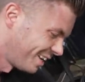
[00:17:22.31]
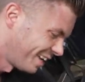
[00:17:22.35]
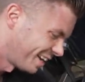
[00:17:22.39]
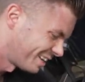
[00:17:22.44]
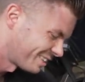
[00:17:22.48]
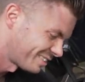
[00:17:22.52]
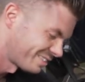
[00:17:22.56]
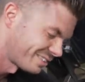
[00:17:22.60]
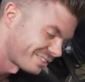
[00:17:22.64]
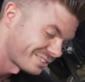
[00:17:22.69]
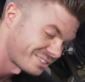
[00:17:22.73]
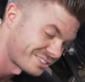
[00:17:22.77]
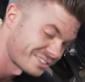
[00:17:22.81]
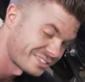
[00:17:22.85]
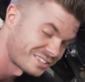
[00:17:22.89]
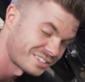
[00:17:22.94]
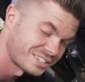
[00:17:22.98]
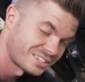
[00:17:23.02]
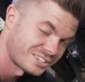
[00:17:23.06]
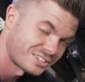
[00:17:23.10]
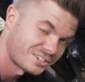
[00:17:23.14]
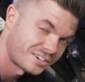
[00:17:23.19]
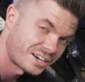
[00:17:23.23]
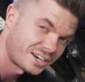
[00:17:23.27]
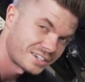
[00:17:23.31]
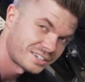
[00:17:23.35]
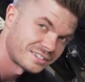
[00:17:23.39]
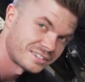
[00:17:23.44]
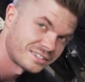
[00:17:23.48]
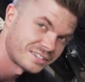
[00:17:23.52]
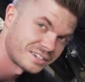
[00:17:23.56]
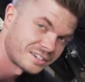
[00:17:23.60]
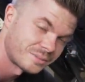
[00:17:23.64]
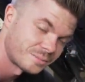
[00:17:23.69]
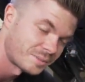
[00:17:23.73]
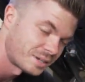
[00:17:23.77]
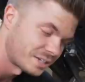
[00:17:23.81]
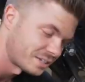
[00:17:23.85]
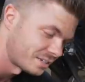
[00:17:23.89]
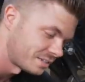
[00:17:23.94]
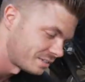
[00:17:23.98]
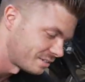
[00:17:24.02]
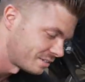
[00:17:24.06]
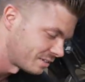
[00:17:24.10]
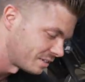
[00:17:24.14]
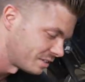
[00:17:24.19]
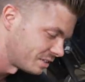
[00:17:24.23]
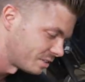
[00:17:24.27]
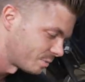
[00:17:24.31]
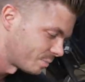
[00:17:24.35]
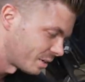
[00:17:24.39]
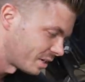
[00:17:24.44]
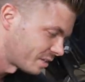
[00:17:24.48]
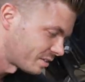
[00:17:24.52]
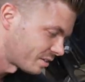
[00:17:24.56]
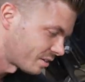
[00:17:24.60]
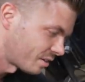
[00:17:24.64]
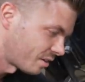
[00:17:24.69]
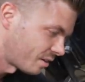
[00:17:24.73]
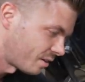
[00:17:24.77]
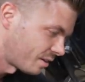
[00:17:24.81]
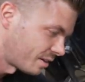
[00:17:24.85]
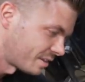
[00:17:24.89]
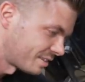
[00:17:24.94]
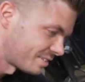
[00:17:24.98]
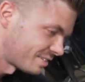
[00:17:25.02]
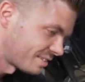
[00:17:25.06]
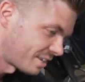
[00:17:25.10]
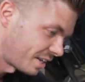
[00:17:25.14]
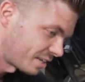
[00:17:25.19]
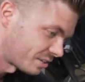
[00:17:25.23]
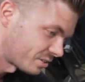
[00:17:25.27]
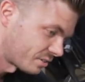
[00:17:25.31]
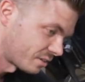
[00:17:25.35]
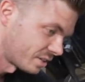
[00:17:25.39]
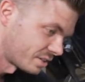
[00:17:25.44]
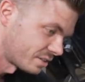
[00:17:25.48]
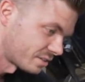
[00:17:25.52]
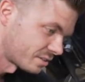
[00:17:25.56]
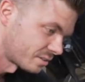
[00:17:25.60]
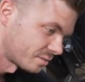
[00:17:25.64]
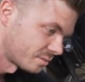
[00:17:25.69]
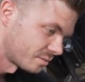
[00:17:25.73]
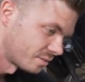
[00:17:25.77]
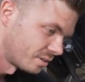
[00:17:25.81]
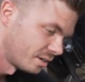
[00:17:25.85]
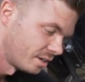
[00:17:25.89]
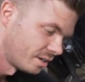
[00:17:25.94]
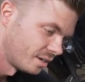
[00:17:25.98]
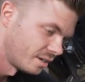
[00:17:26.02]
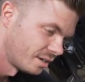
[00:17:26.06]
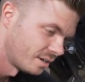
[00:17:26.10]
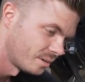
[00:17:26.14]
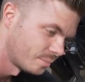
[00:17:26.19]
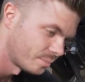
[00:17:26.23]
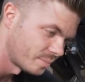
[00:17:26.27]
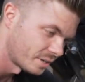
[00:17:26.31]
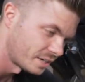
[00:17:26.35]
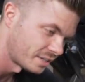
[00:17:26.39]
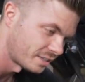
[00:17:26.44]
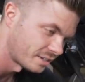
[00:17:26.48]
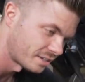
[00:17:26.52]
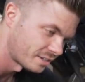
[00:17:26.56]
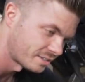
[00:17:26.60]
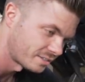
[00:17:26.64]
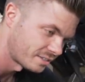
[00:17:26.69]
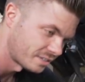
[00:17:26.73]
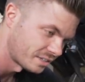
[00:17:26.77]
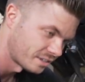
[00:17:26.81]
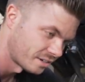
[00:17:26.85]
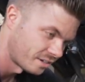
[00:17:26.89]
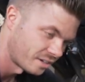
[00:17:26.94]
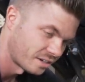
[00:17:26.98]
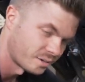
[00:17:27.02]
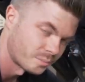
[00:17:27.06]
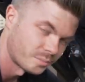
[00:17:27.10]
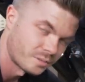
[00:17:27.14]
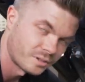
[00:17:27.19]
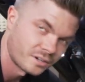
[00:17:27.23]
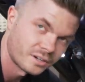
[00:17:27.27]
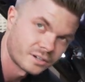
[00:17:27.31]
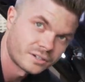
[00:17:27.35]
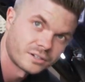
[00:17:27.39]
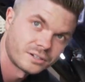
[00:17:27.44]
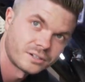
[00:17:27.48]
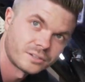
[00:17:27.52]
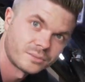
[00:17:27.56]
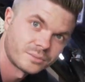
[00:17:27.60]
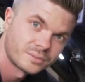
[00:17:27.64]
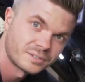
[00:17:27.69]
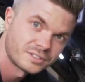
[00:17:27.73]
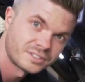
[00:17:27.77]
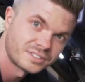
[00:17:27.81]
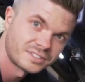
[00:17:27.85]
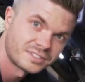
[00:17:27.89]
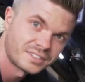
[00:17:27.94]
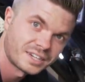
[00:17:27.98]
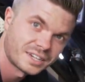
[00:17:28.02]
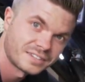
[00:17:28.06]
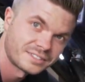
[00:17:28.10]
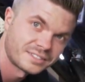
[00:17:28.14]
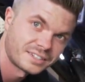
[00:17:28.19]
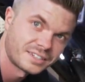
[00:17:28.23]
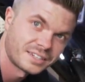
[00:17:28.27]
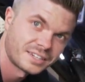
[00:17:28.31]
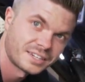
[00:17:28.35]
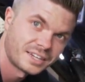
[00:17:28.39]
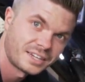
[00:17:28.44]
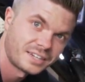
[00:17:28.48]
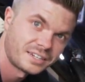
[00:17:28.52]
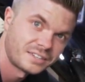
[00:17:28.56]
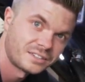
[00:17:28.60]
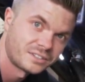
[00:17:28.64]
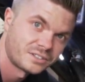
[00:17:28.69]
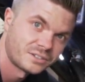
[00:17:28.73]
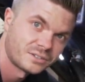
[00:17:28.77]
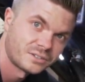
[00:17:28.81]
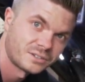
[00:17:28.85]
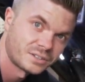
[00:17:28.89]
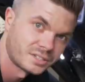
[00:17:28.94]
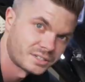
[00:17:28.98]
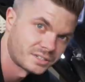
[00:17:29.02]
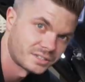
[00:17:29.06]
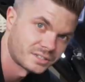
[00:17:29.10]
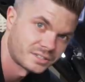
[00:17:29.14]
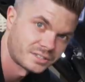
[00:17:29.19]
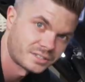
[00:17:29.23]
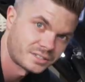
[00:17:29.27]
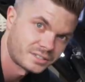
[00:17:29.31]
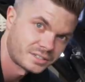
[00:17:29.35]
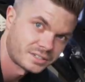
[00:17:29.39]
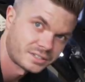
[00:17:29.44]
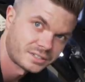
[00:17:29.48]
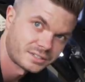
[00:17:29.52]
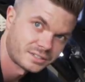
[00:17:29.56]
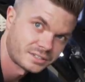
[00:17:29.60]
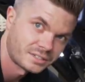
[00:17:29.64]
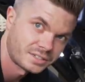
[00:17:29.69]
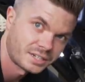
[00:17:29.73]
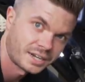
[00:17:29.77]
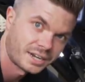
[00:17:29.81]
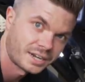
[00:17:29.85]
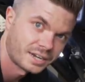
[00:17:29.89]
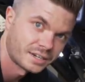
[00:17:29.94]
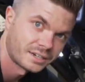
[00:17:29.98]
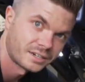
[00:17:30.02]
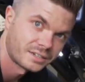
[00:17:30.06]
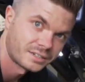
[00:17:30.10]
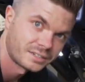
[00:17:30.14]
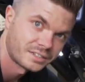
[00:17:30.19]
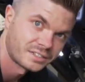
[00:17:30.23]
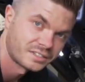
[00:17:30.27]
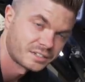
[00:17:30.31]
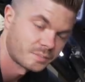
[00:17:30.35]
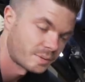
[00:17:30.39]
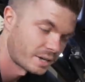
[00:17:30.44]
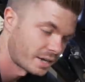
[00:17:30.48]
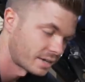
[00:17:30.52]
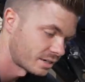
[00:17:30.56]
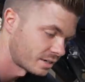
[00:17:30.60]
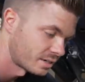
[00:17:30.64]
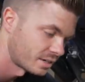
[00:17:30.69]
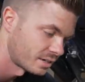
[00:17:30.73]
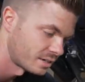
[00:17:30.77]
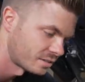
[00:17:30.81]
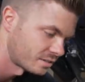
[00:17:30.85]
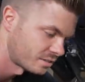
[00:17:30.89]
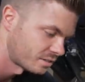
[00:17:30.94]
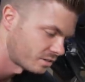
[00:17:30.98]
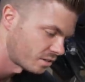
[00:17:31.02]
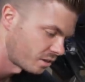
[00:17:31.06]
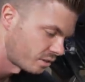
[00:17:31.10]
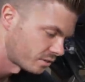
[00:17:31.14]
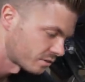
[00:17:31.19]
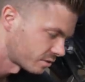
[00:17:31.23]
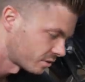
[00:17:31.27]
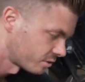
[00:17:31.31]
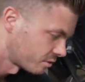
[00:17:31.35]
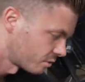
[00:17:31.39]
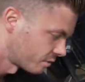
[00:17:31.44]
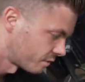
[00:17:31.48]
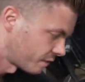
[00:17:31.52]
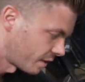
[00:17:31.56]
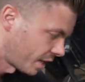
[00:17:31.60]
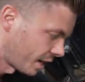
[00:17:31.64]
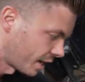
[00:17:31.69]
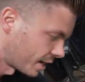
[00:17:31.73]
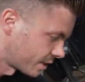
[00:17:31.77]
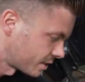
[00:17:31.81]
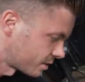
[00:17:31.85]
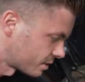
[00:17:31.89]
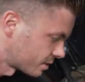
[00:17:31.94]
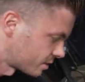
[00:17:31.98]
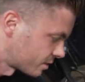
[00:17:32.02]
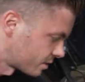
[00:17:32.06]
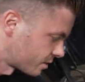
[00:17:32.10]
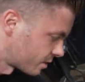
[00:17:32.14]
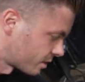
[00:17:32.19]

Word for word: And it's not just the extractors that are making this engine bay so hot, it's the actual engine. Being that it's the iron block, once it starts to get heat into it, it just can't dissipate it and it just holds onto it for ages.